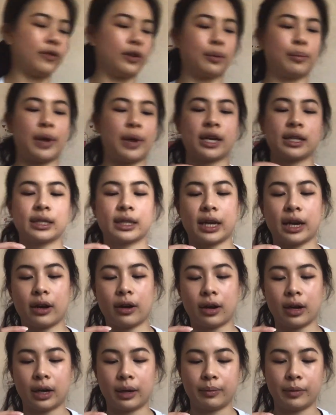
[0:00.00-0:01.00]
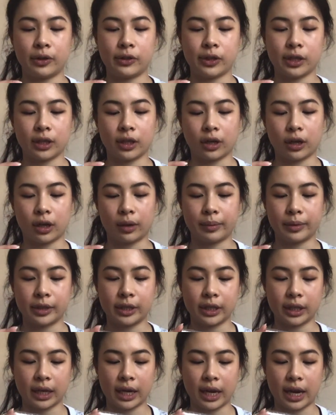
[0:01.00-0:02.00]
for mascara, I'm using the Urban
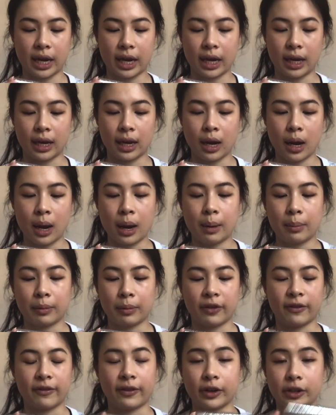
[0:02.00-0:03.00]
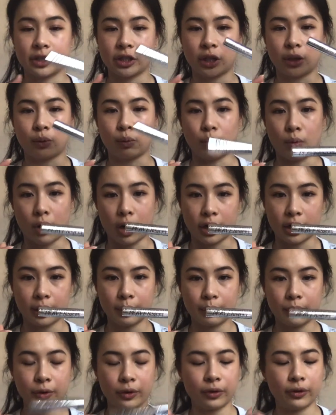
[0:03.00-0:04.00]
Decay Perversion
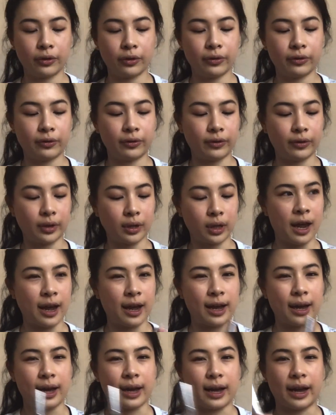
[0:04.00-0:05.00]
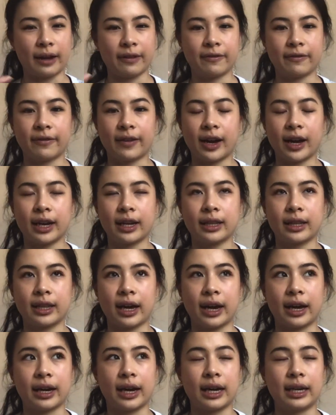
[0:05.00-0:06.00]
Waterproof. I find
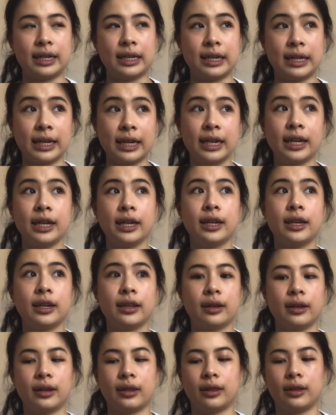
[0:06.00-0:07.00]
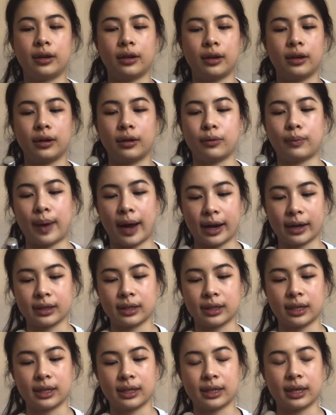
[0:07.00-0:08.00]
that I need the
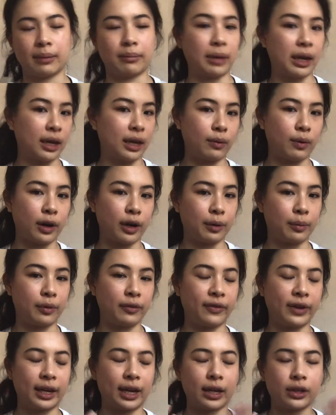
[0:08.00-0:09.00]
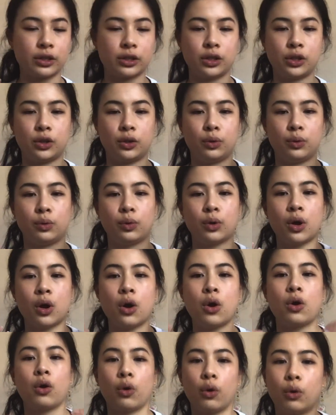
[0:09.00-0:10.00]
waxes that make it waterproof, I guess, to
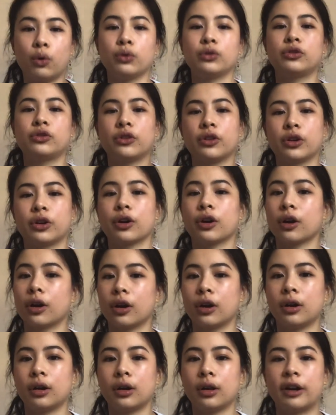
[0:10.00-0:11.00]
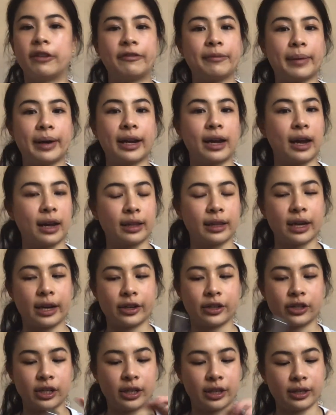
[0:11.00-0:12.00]
hold the curl of my
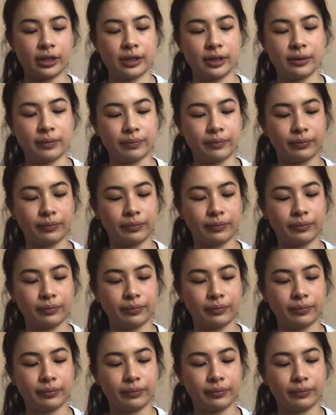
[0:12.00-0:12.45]
eyelashes.